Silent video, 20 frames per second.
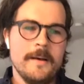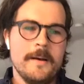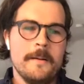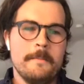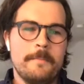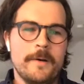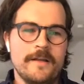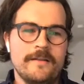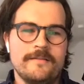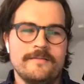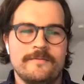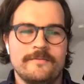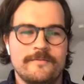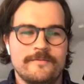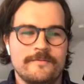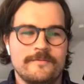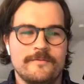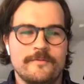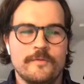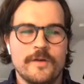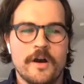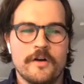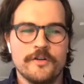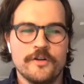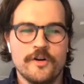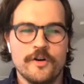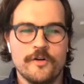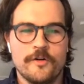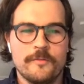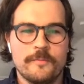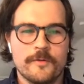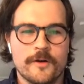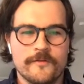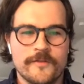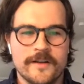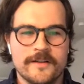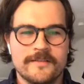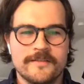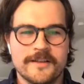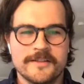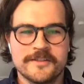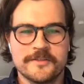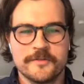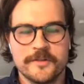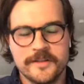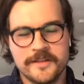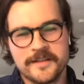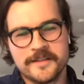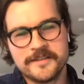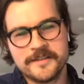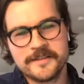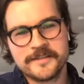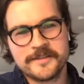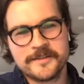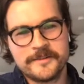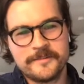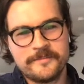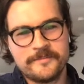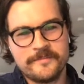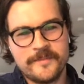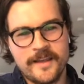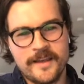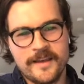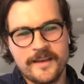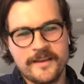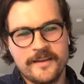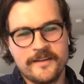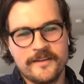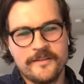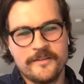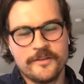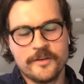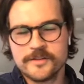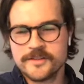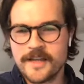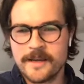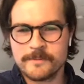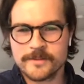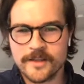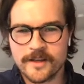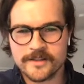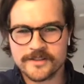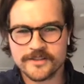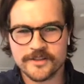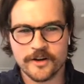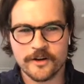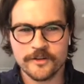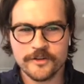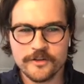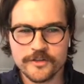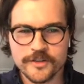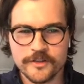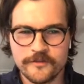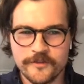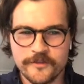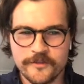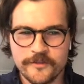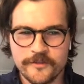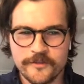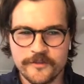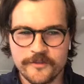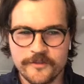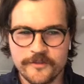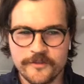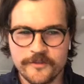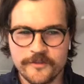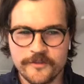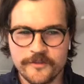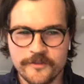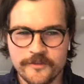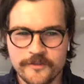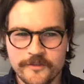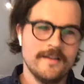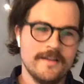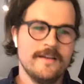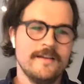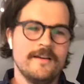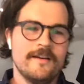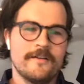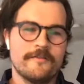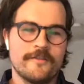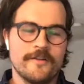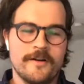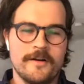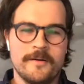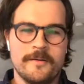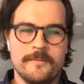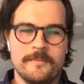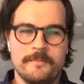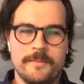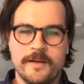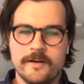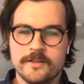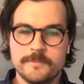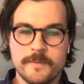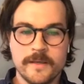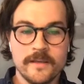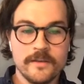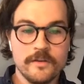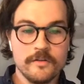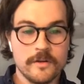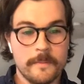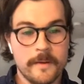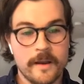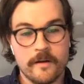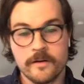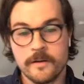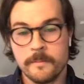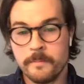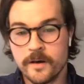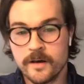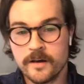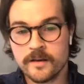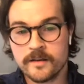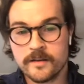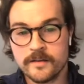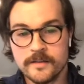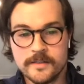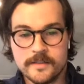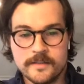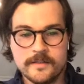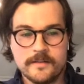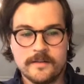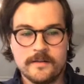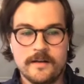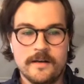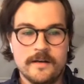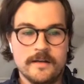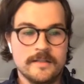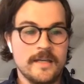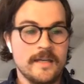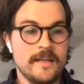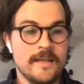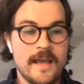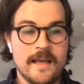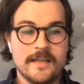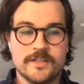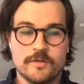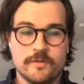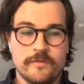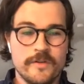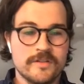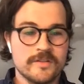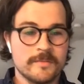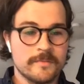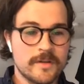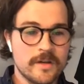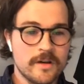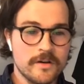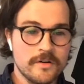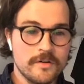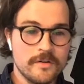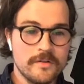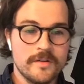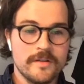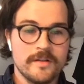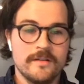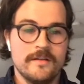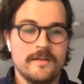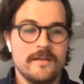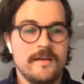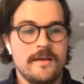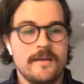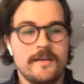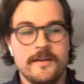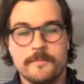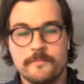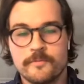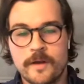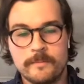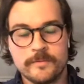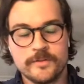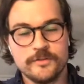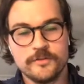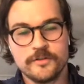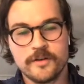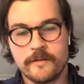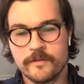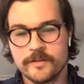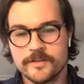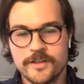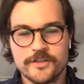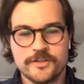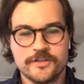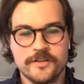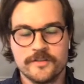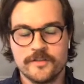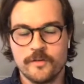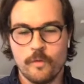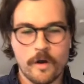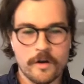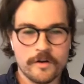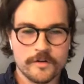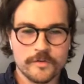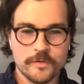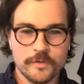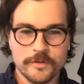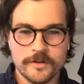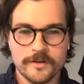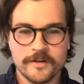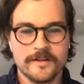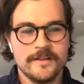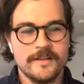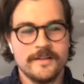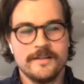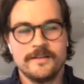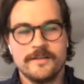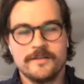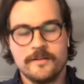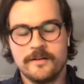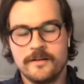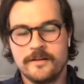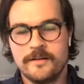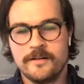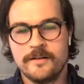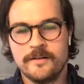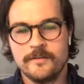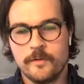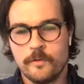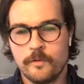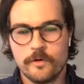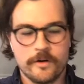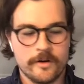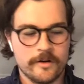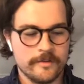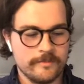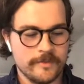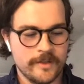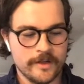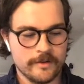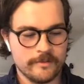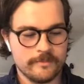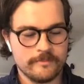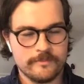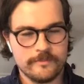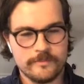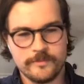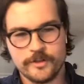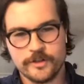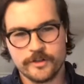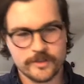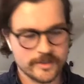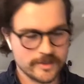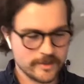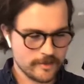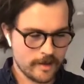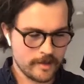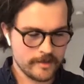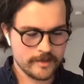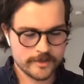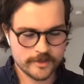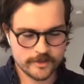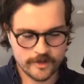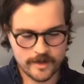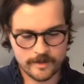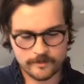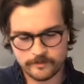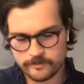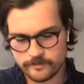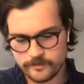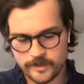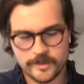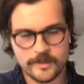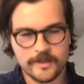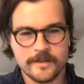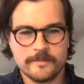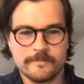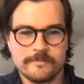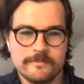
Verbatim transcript: But we all know perfect doesn't really exist. And those time slots are usually filled with distractions from peers pinging you to pair on a bug, uh, getting asked to review some code, an impromptu conversation at the water cooler, uh, or you know you're just on Instagram looking at